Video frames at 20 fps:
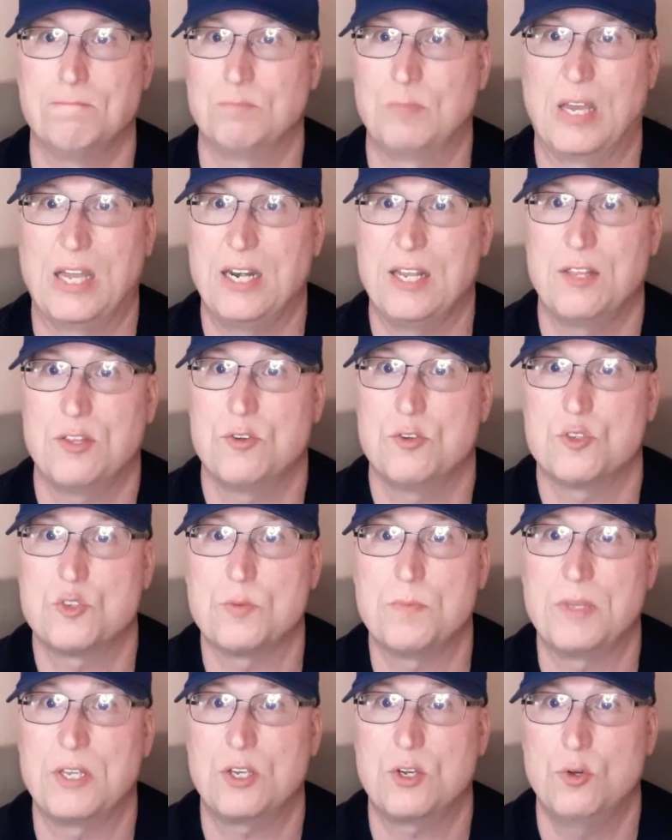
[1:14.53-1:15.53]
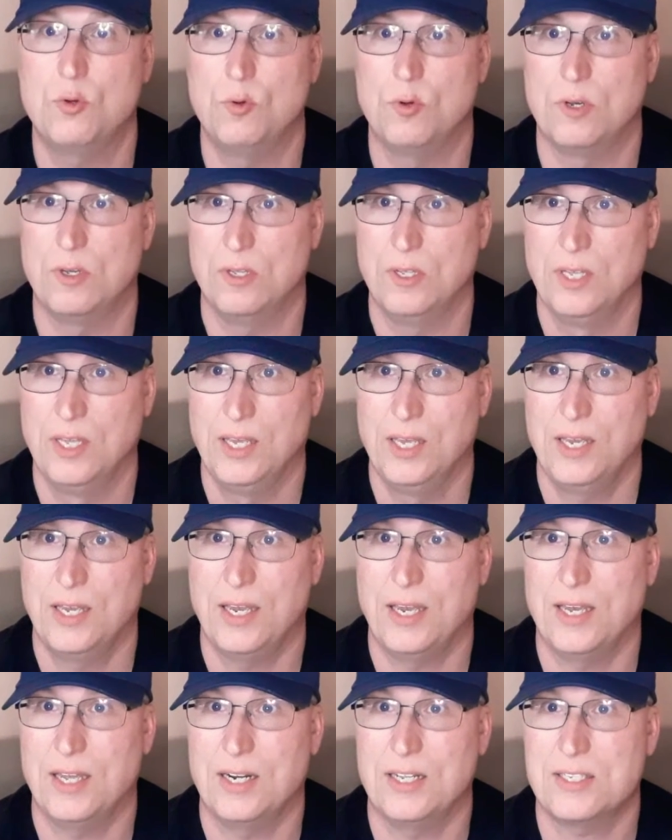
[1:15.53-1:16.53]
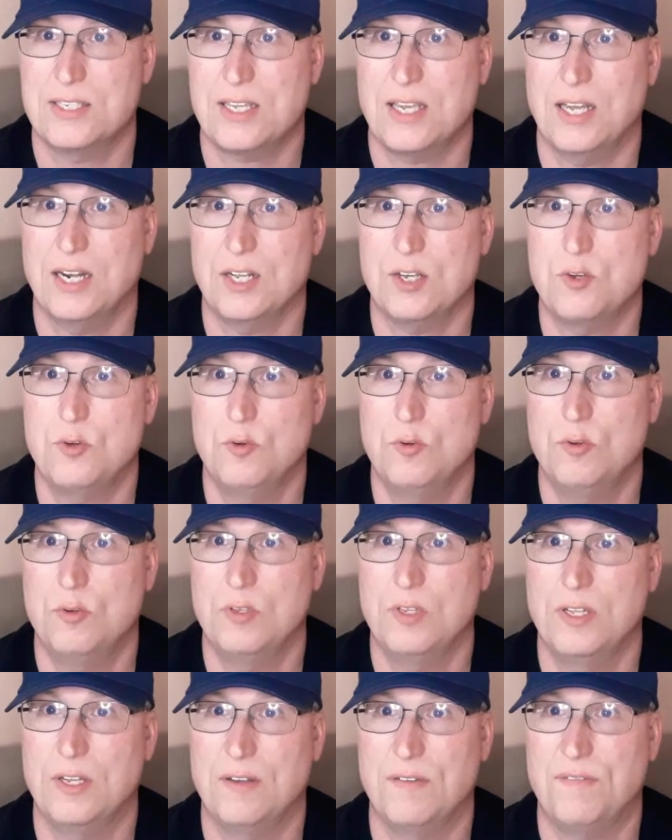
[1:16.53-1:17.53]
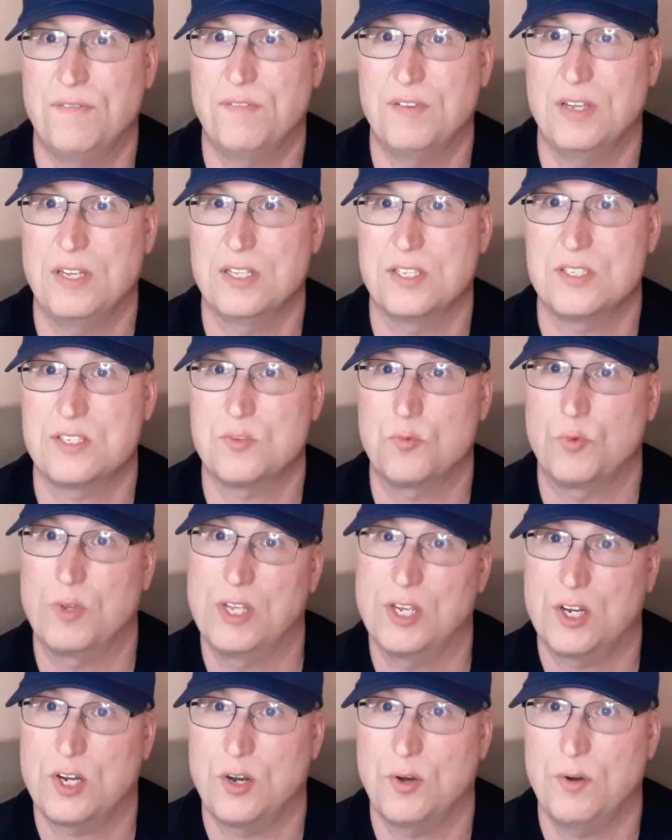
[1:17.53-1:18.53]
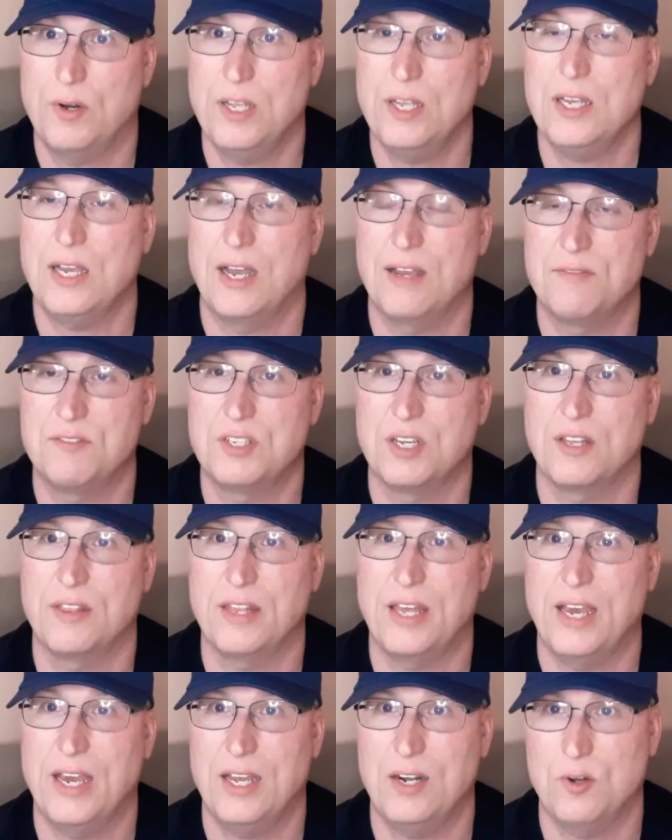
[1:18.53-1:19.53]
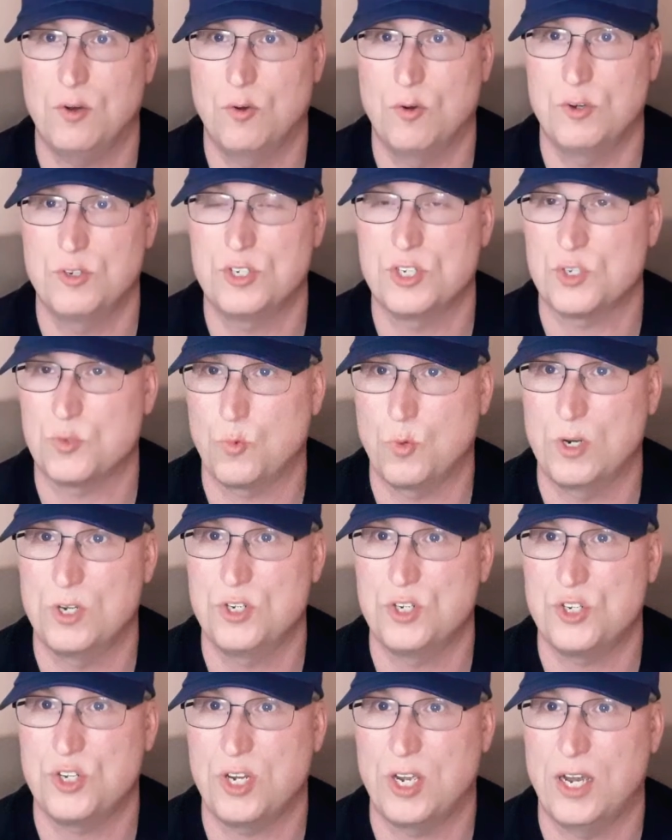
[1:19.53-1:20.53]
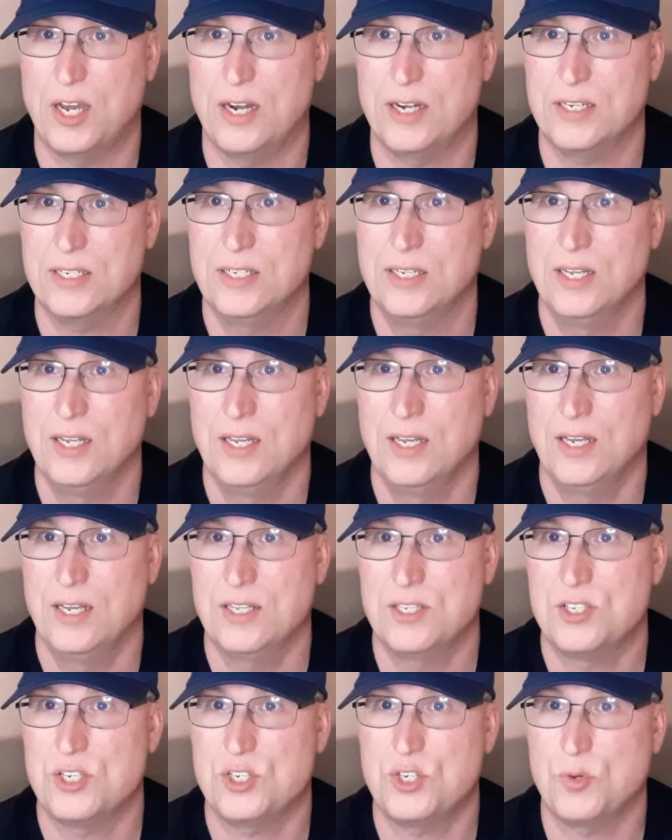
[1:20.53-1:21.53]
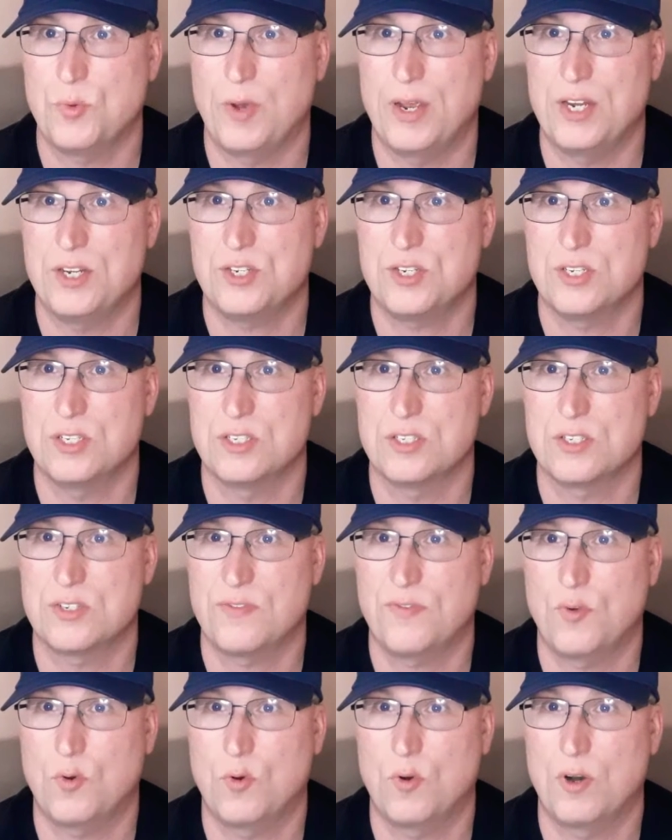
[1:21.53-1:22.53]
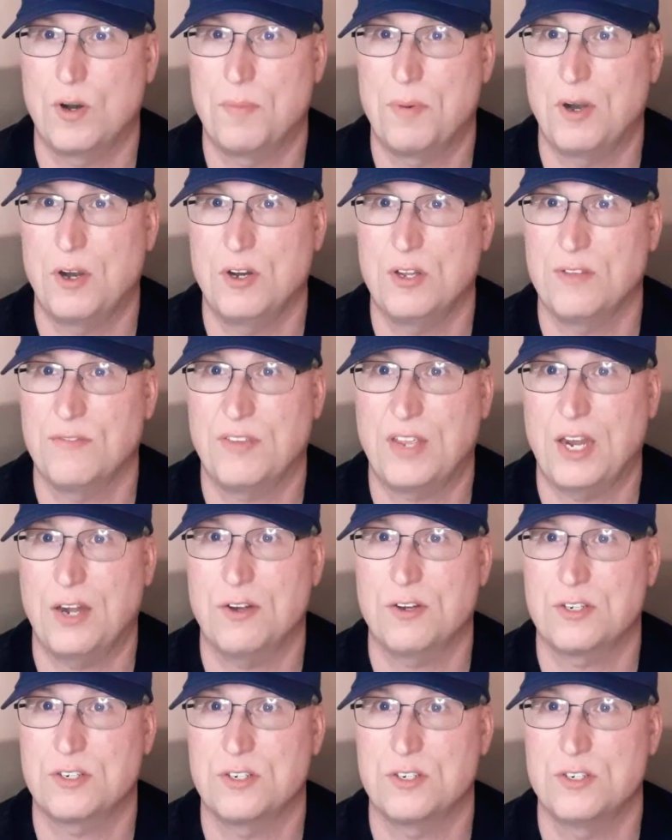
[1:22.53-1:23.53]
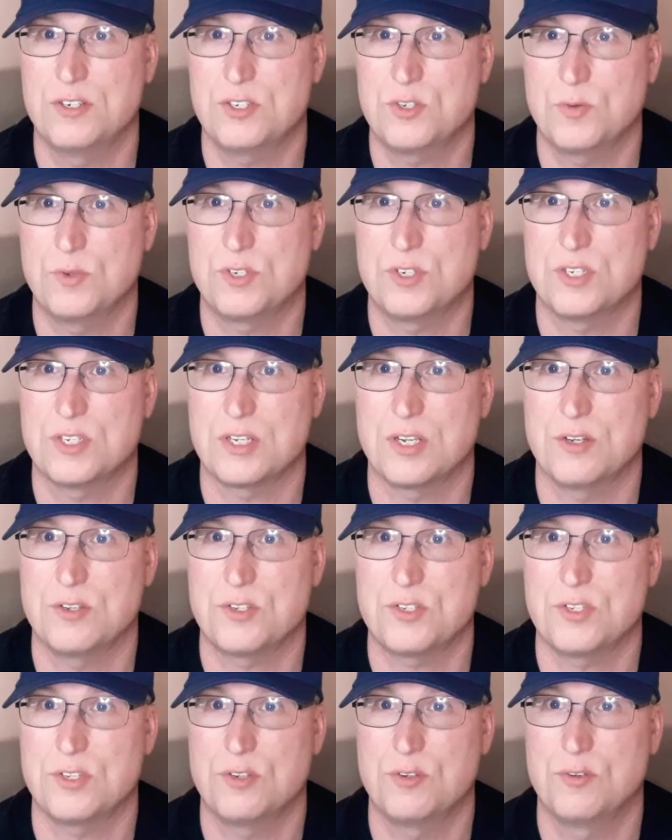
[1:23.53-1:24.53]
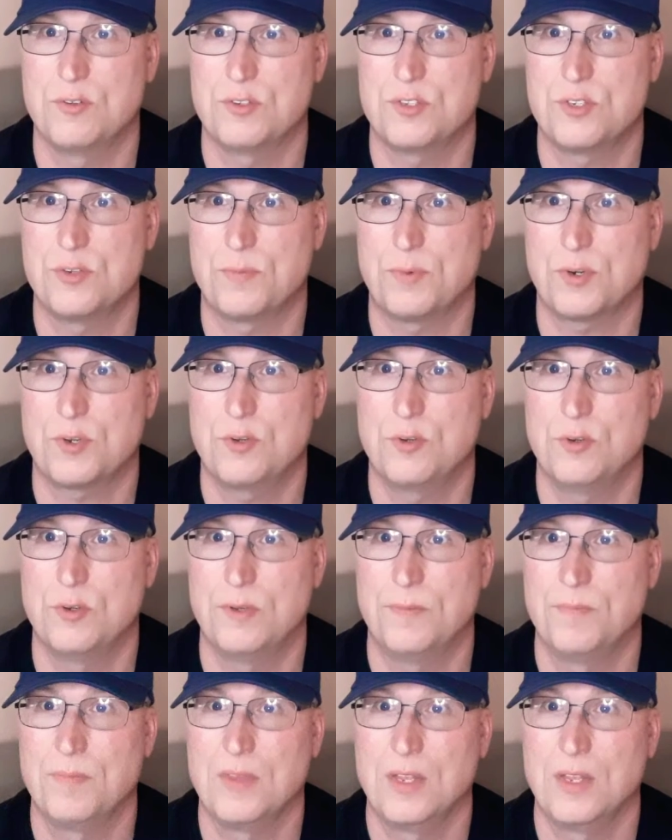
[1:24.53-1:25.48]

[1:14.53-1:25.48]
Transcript: Any of those would be cool. And it's kind of cool if it's reoccurring. I've done that, or just one shot situations for a party of characters, which is also super cool.